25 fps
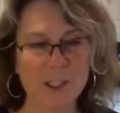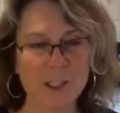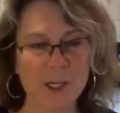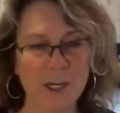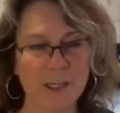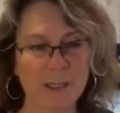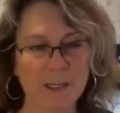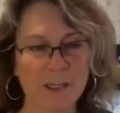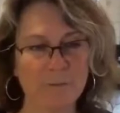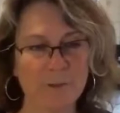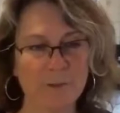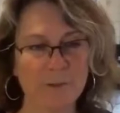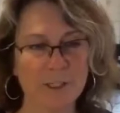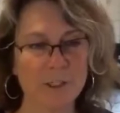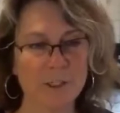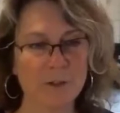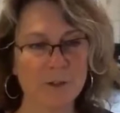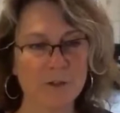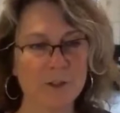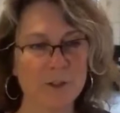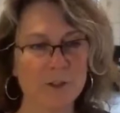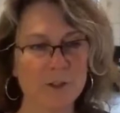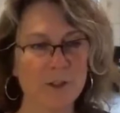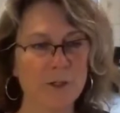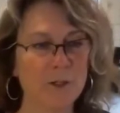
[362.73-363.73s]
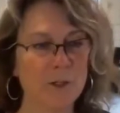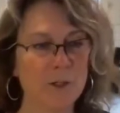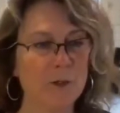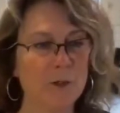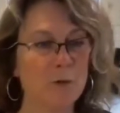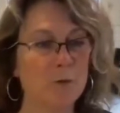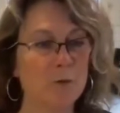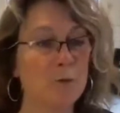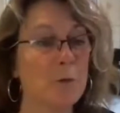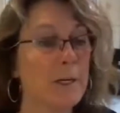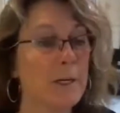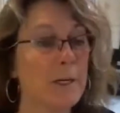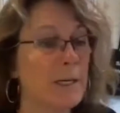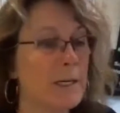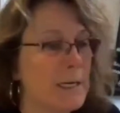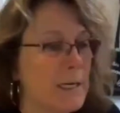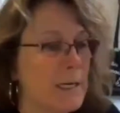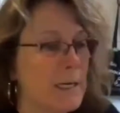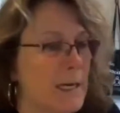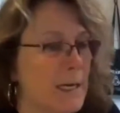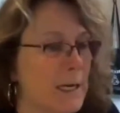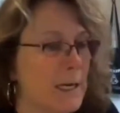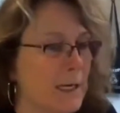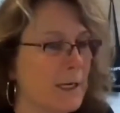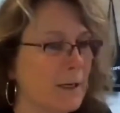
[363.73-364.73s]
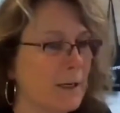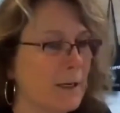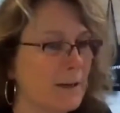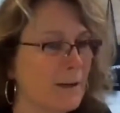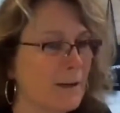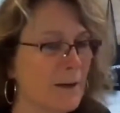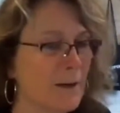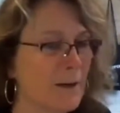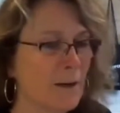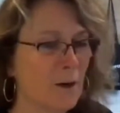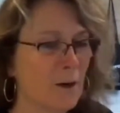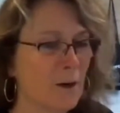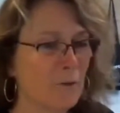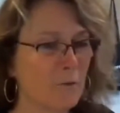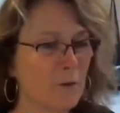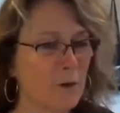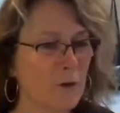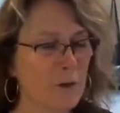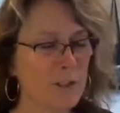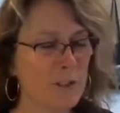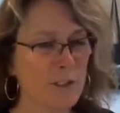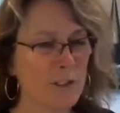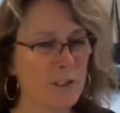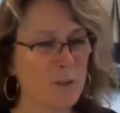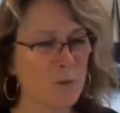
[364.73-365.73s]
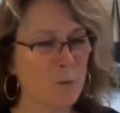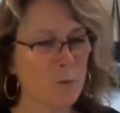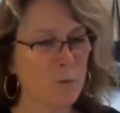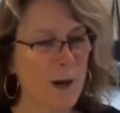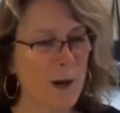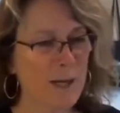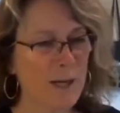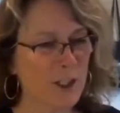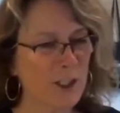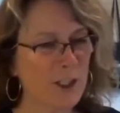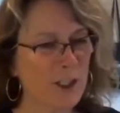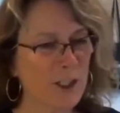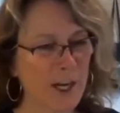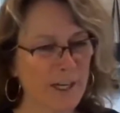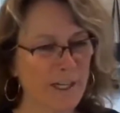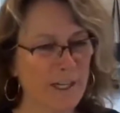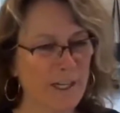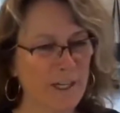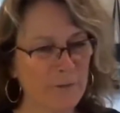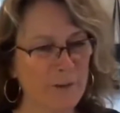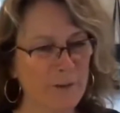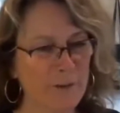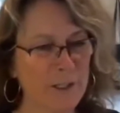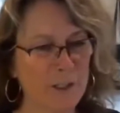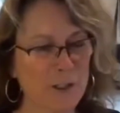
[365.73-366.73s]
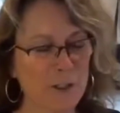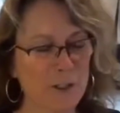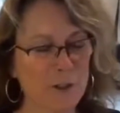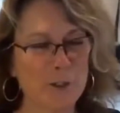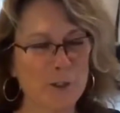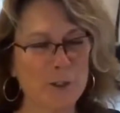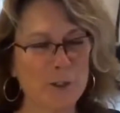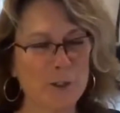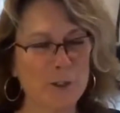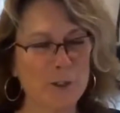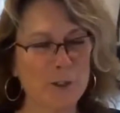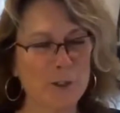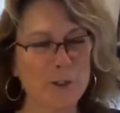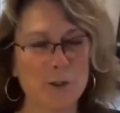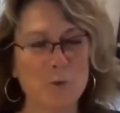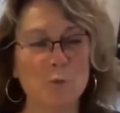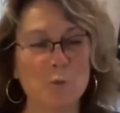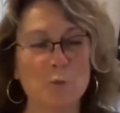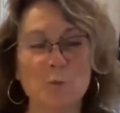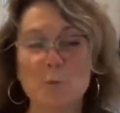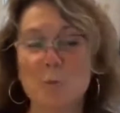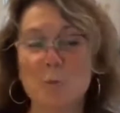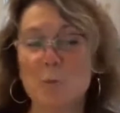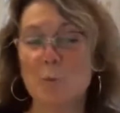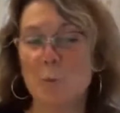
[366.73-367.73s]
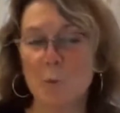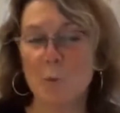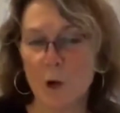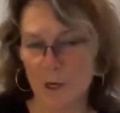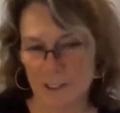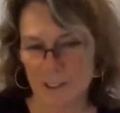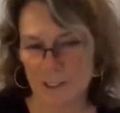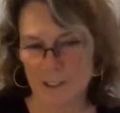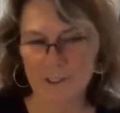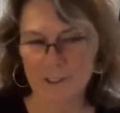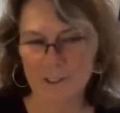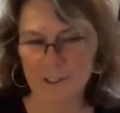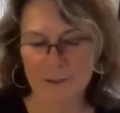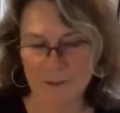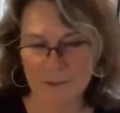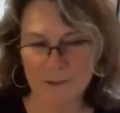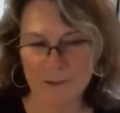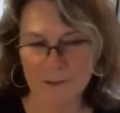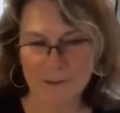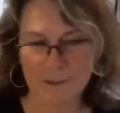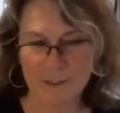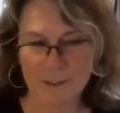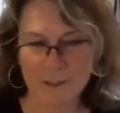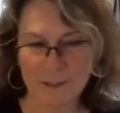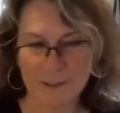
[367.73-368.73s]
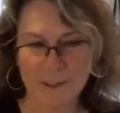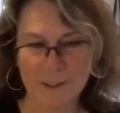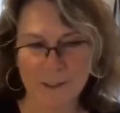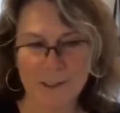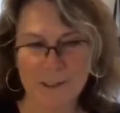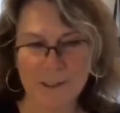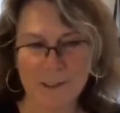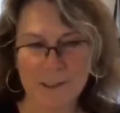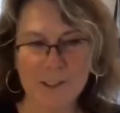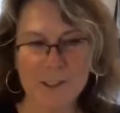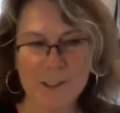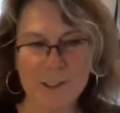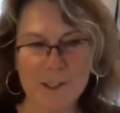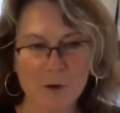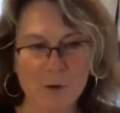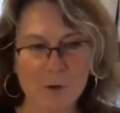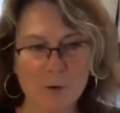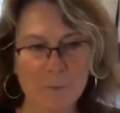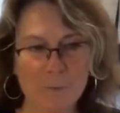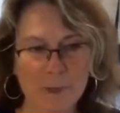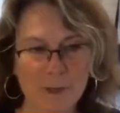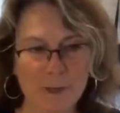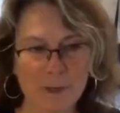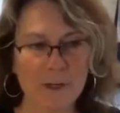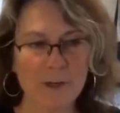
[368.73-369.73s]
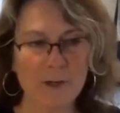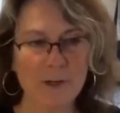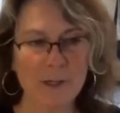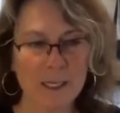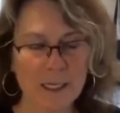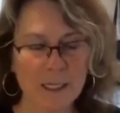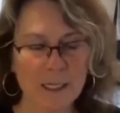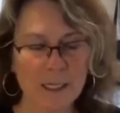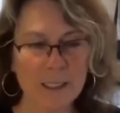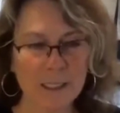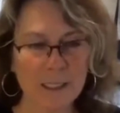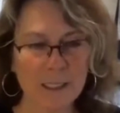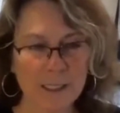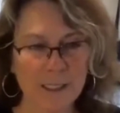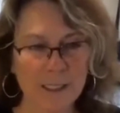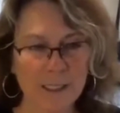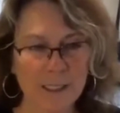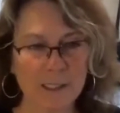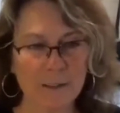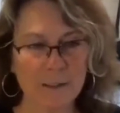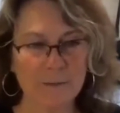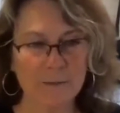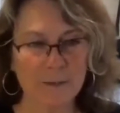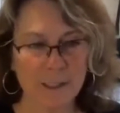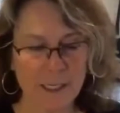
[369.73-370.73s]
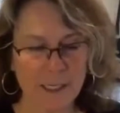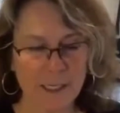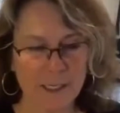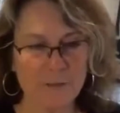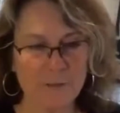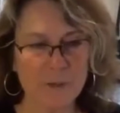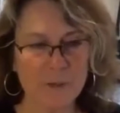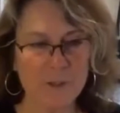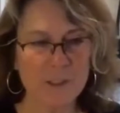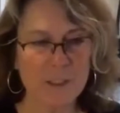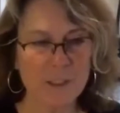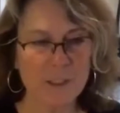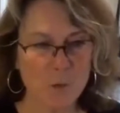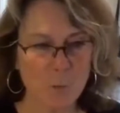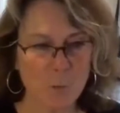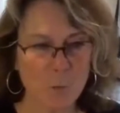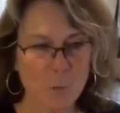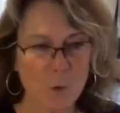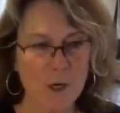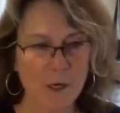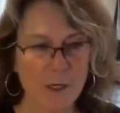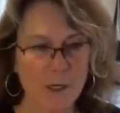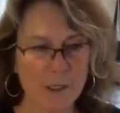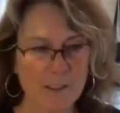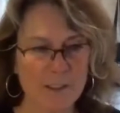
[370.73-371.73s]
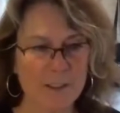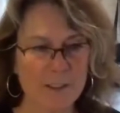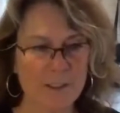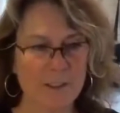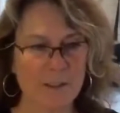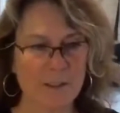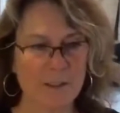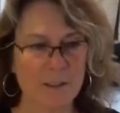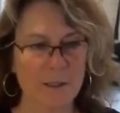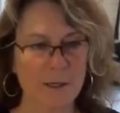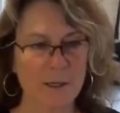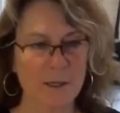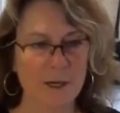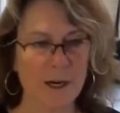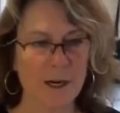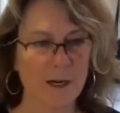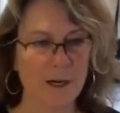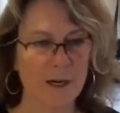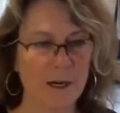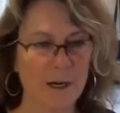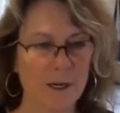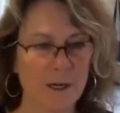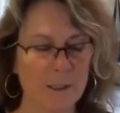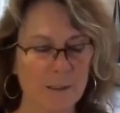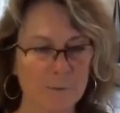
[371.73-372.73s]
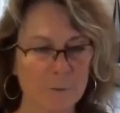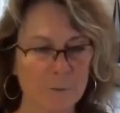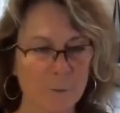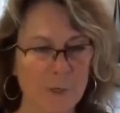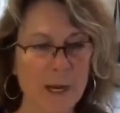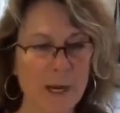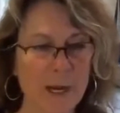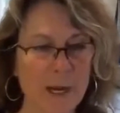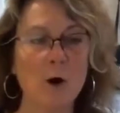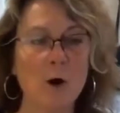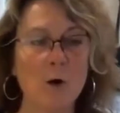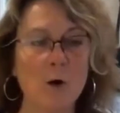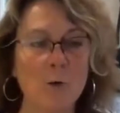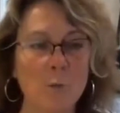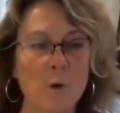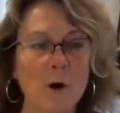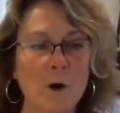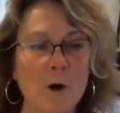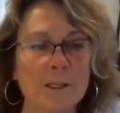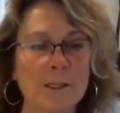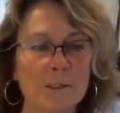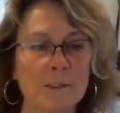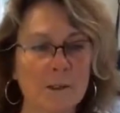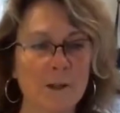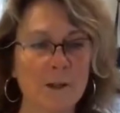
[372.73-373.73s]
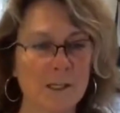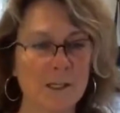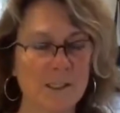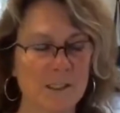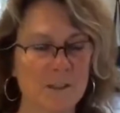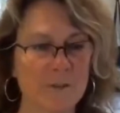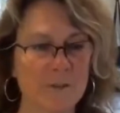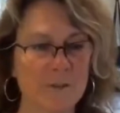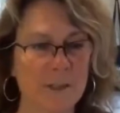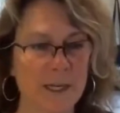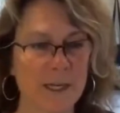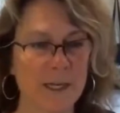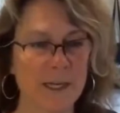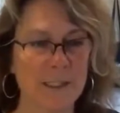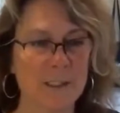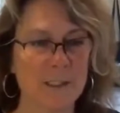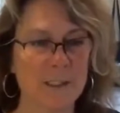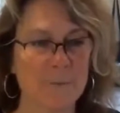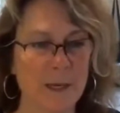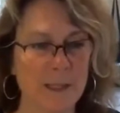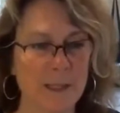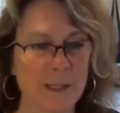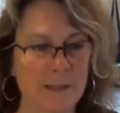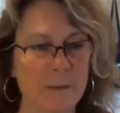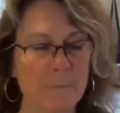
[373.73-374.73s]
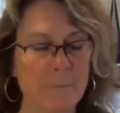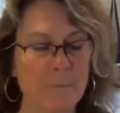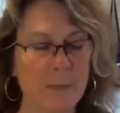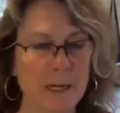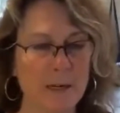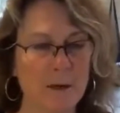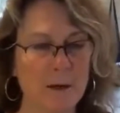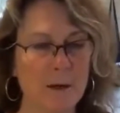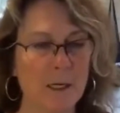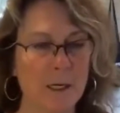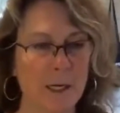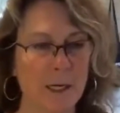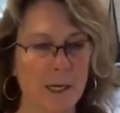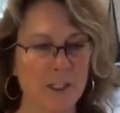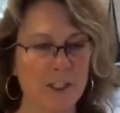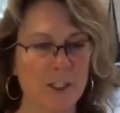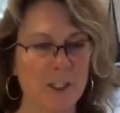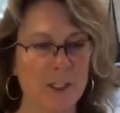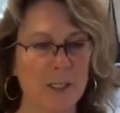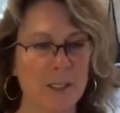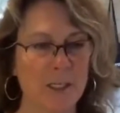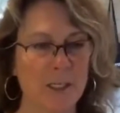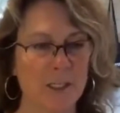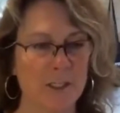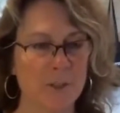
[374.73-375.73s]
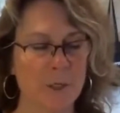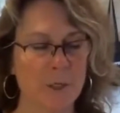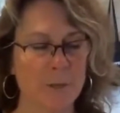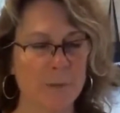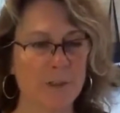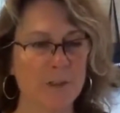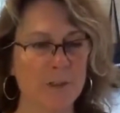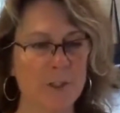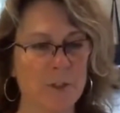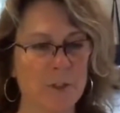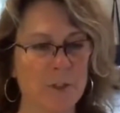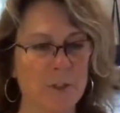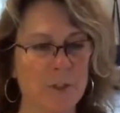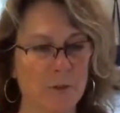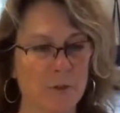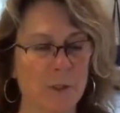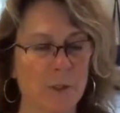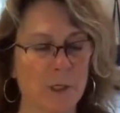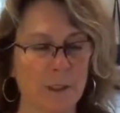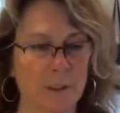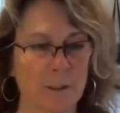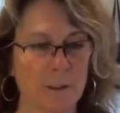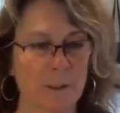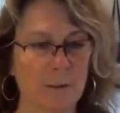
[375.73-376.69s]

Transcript: shiny features do you need versus what shiny features do you want? So be very clear, need versus want. We all want lots of things, but they may not actually contribute to